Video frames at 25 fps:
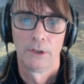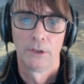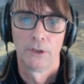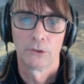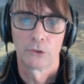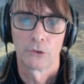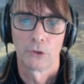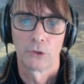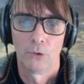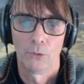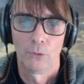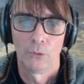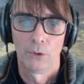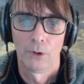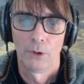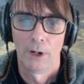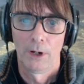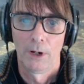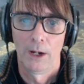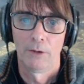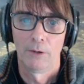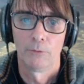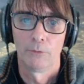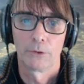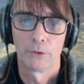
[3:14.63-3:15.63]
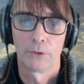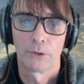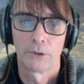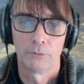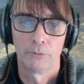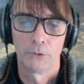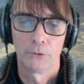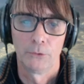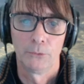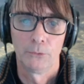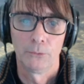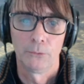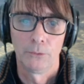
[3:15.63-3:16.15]
So what I
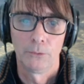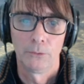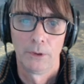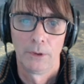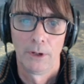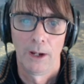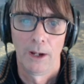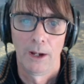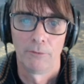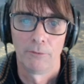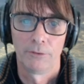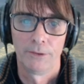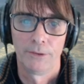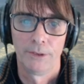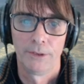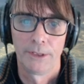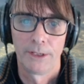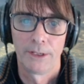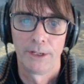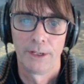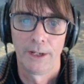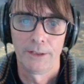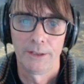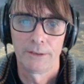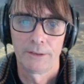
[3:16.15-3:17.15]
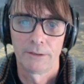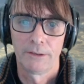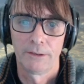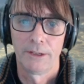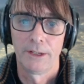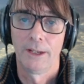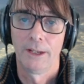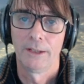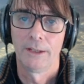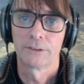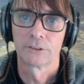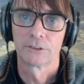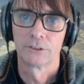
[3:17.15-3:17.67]
will do, I will negate
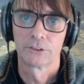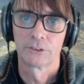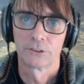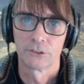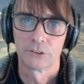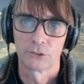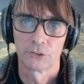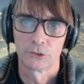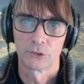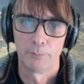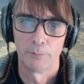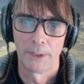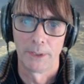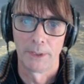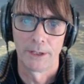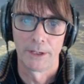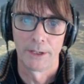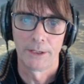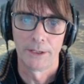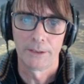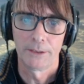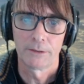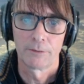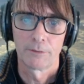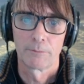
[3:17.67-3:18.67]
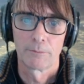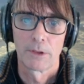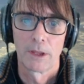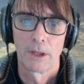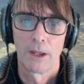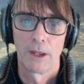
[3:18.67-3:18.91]
the entrances of my gate.